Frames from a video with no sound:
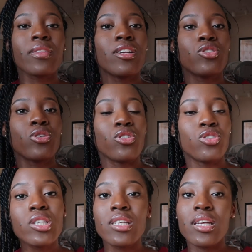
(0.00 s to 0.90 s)
it's your
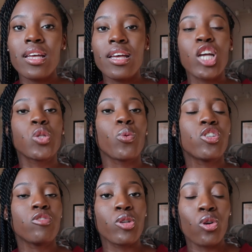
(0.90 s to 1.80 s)
duty it's
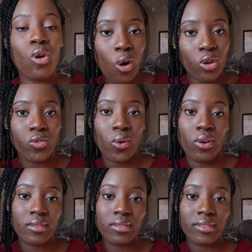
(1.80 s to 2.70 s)
what you've been called
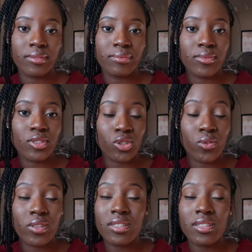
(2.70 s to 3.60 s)
for
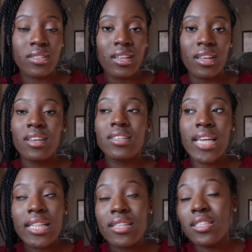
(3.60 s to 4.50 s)
so this is take